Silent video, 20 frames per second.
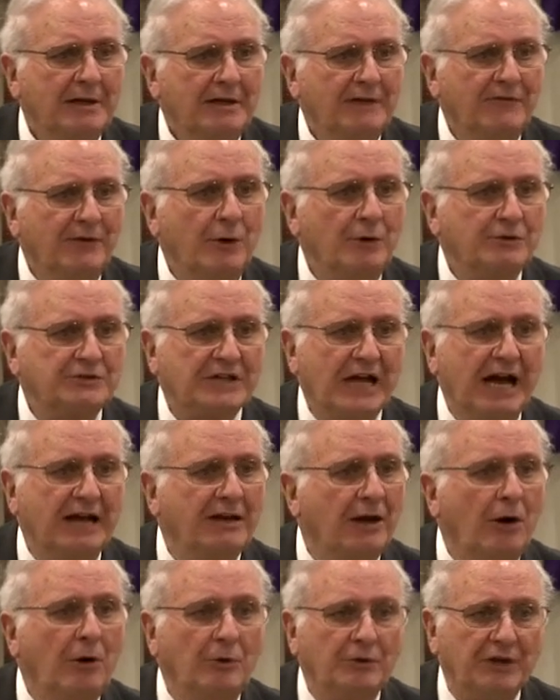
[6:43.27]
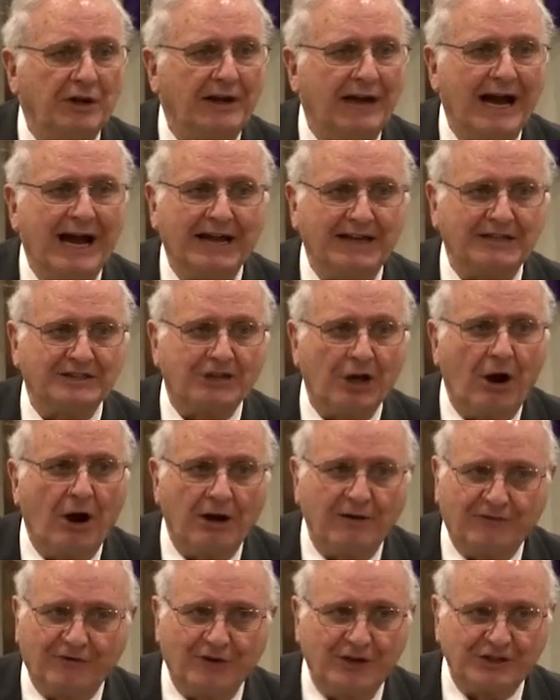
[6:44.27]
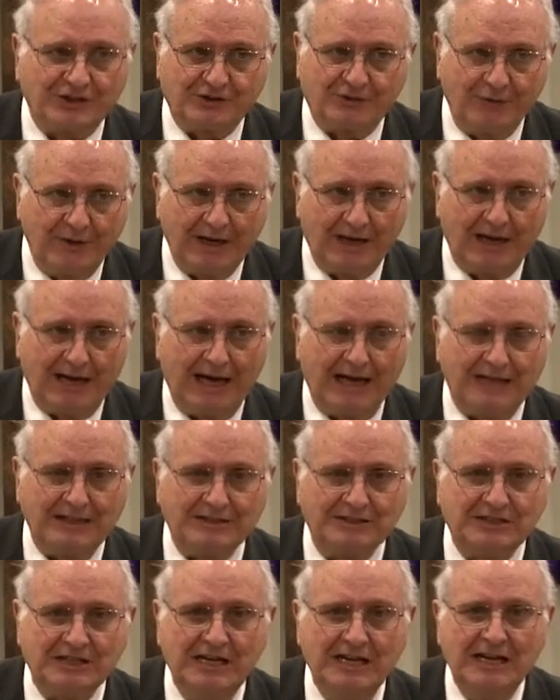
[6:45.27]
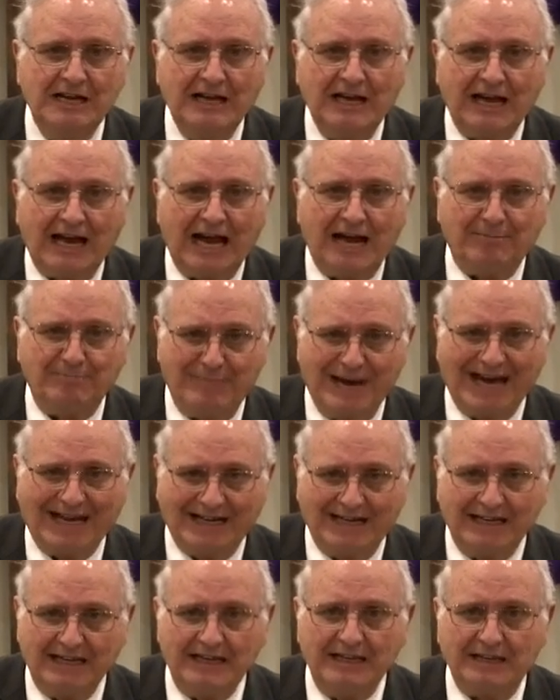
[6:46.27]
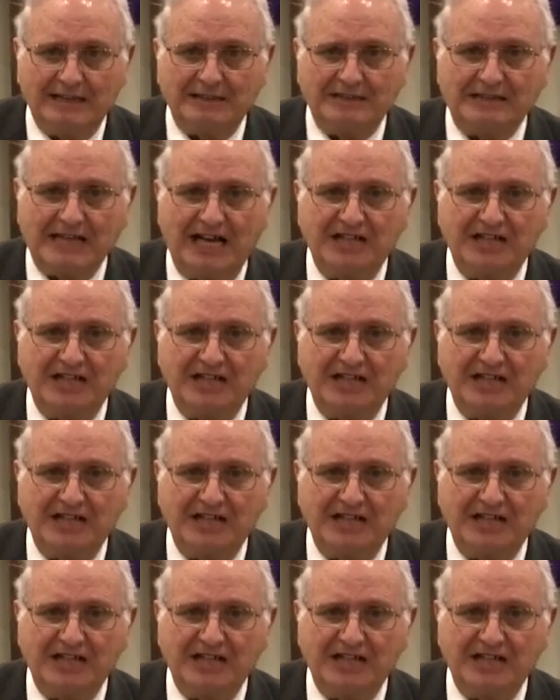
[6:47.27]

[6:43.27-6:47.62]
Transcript: Folks, I know tonight it's hard for us to realize how bad it is.